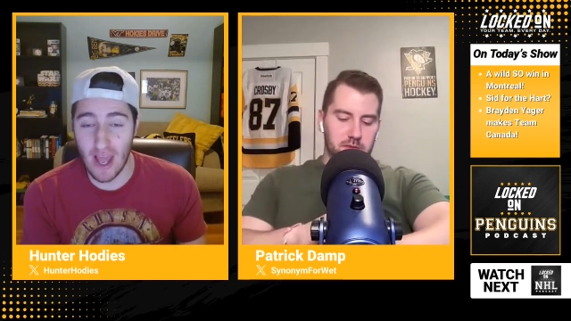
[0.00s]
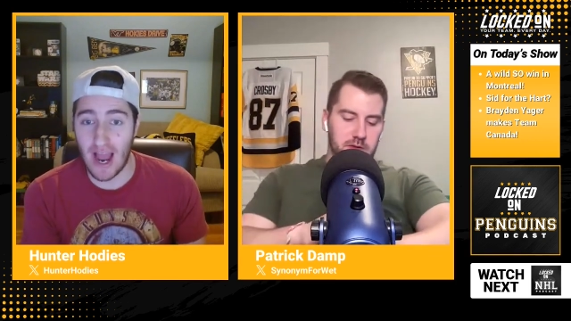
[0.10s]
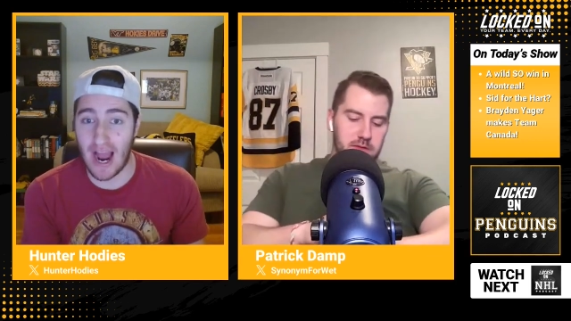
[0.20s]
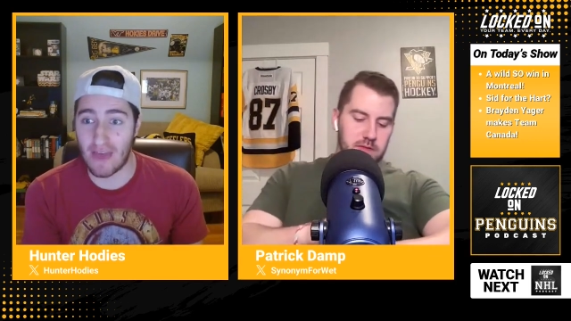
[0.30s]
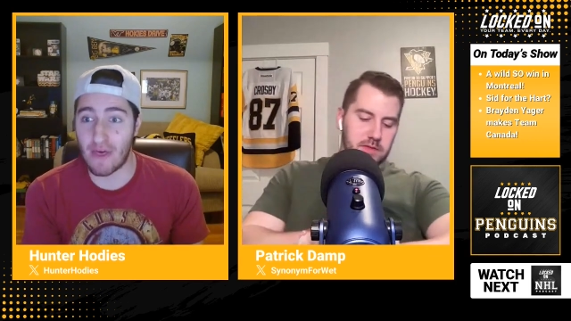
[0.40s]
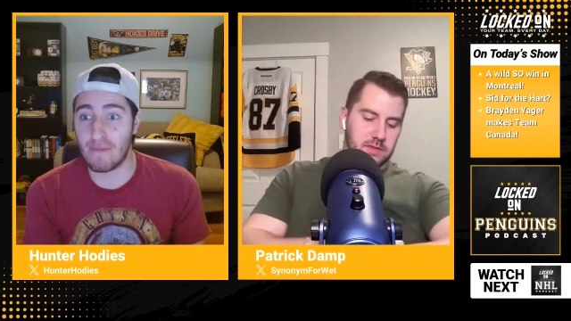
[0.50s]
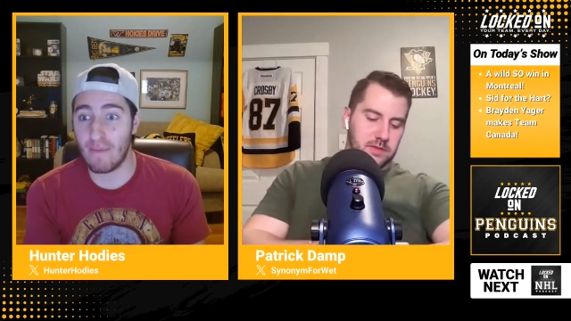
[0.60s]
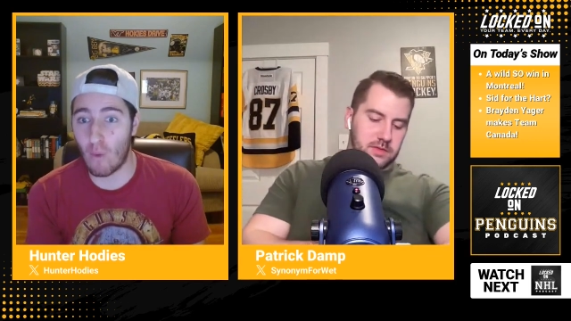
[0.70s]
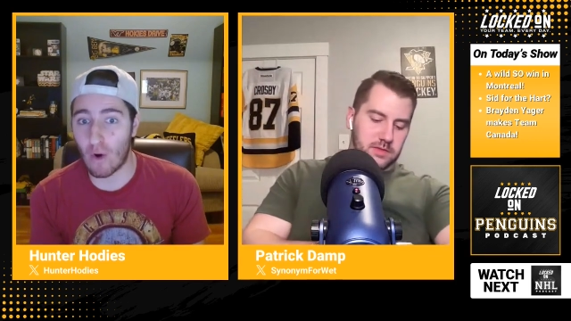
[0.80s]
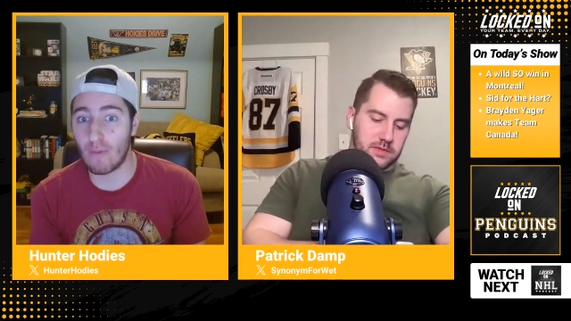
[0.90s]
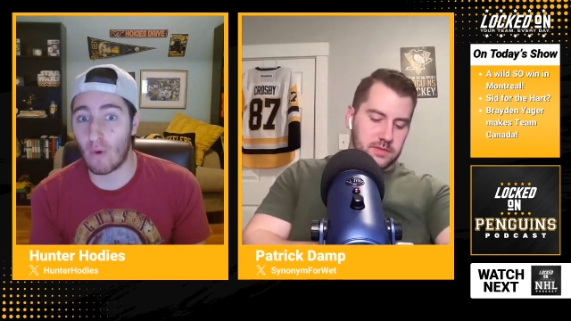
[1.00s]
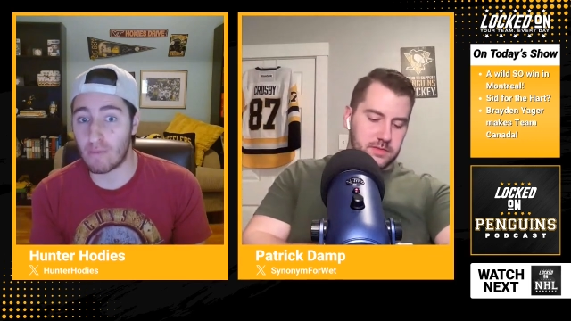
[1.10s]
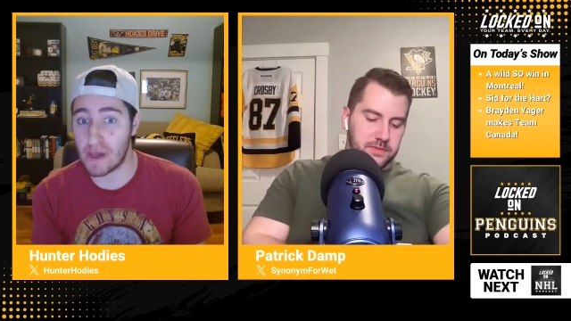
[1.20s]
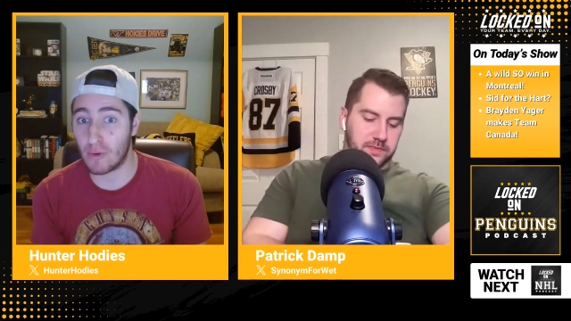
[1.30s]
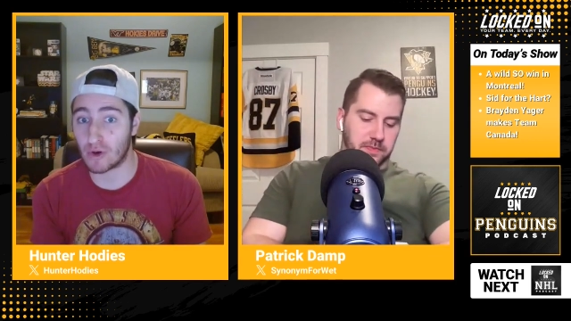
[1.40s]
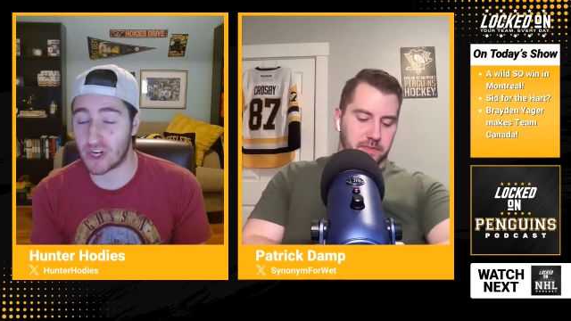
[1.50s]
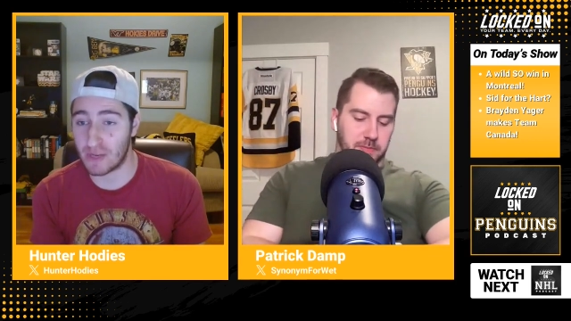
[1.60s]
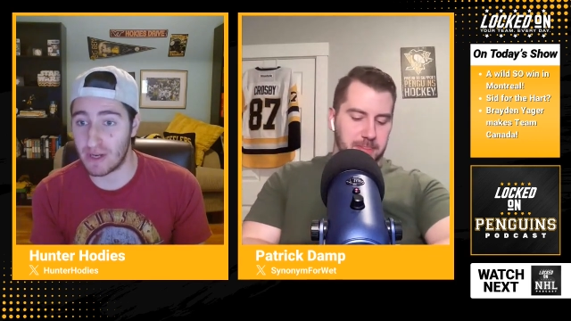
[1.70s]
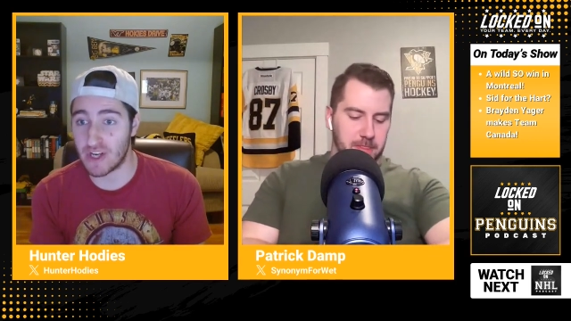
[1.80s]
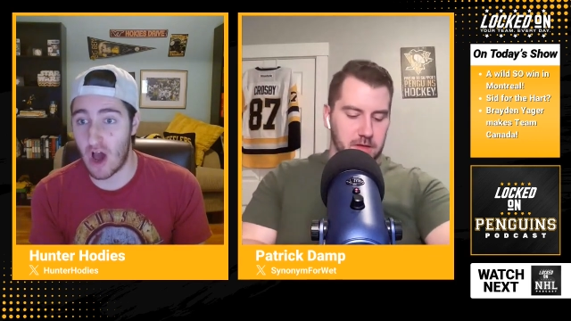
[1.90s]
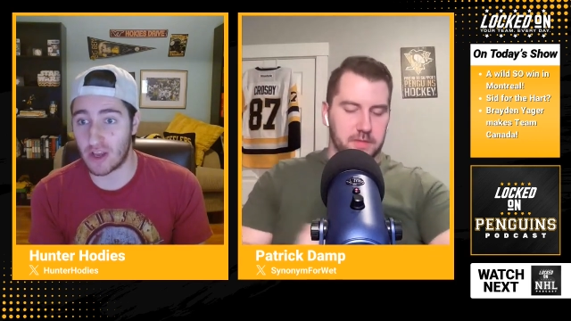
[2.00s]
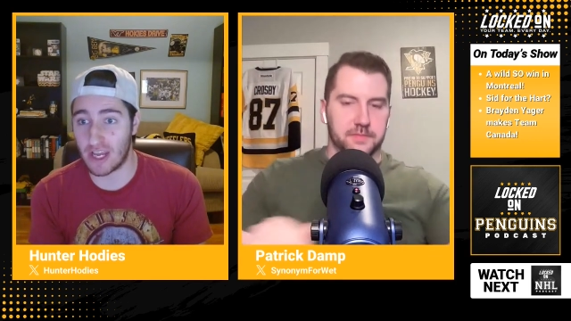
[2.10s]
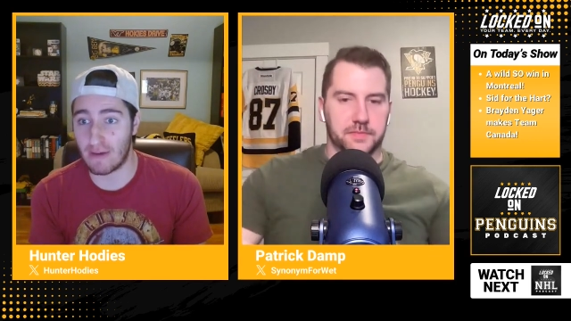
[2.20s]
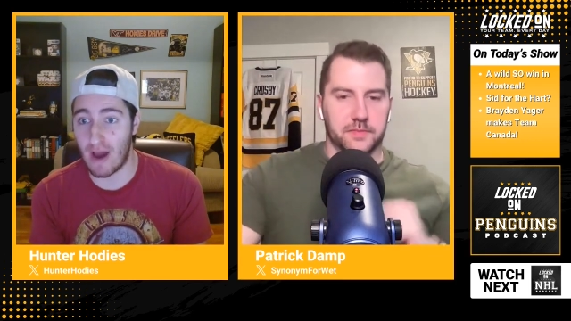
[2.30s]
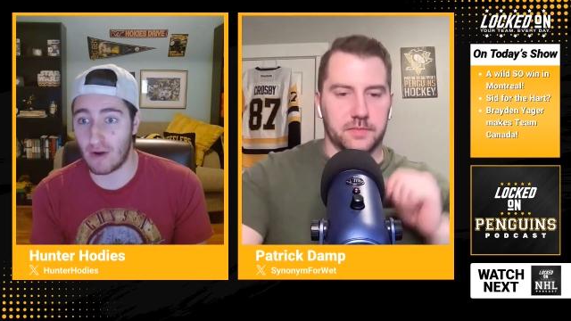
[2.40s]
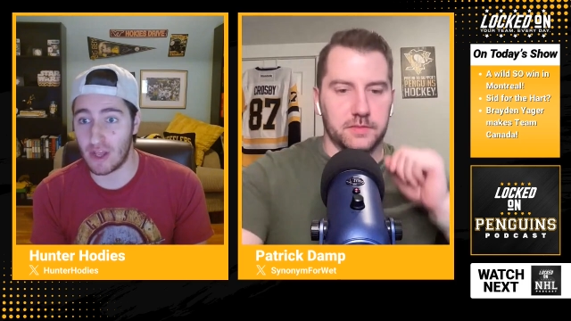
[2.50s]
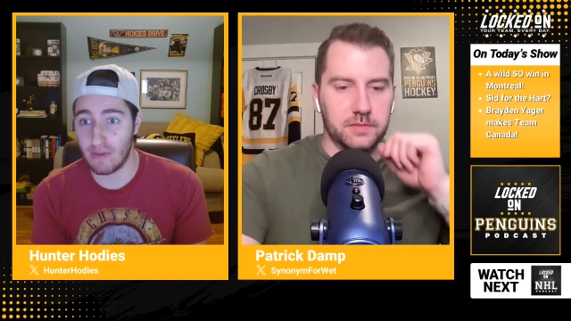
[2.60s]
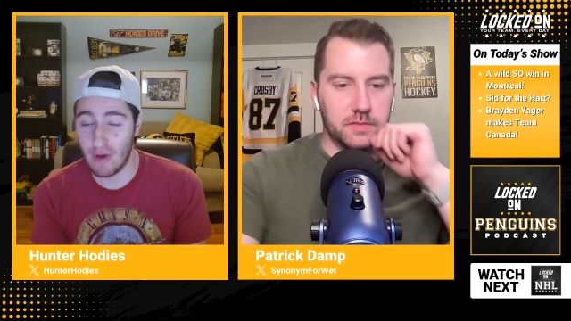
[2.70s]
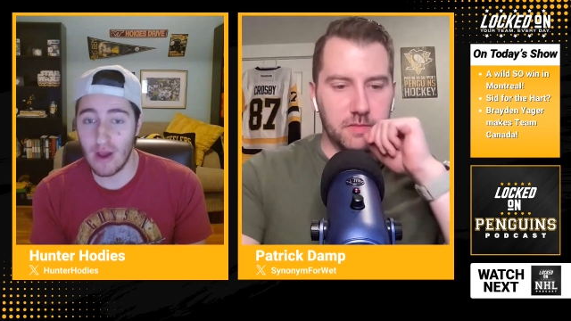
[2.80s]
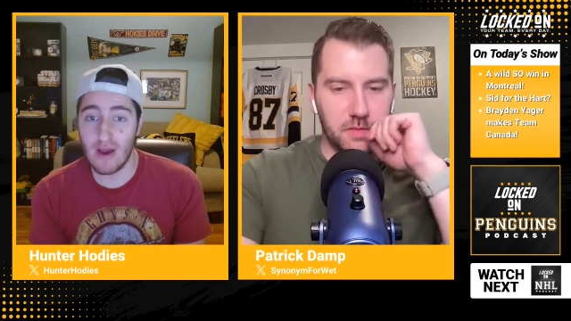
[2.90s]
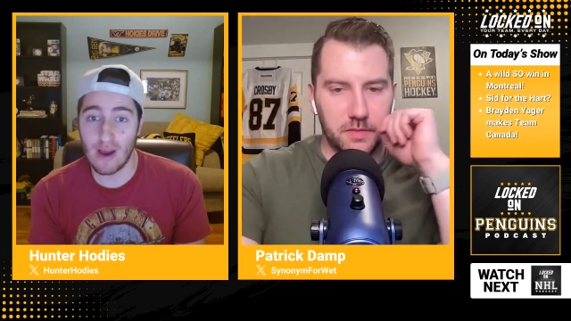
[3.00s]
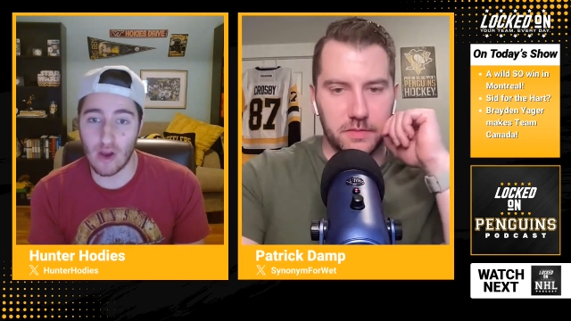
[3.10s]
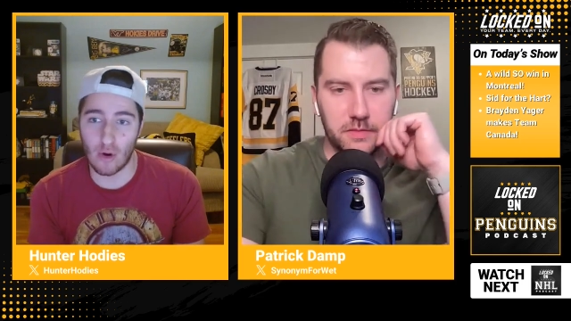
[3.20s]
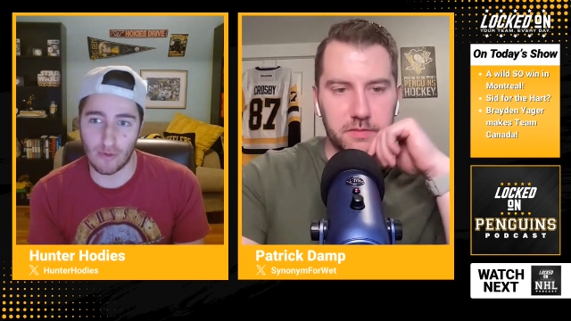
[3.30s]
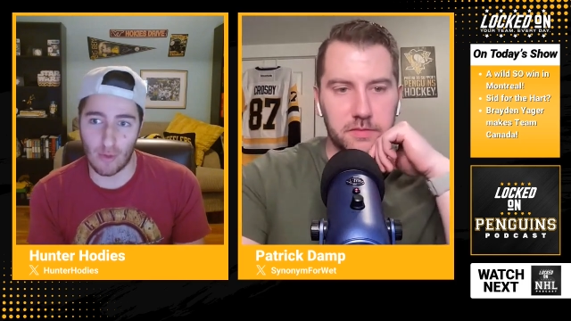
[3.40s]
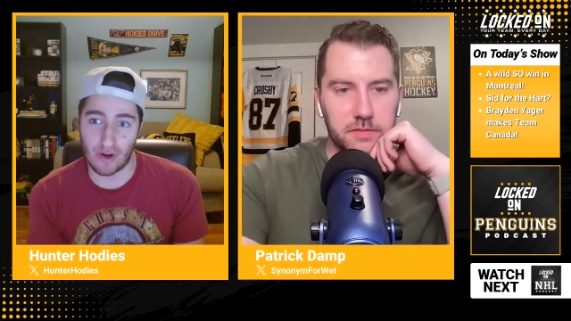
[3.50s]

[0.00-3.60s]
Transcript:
Speaker 1: I think more and more people are going to be talking about him going forward.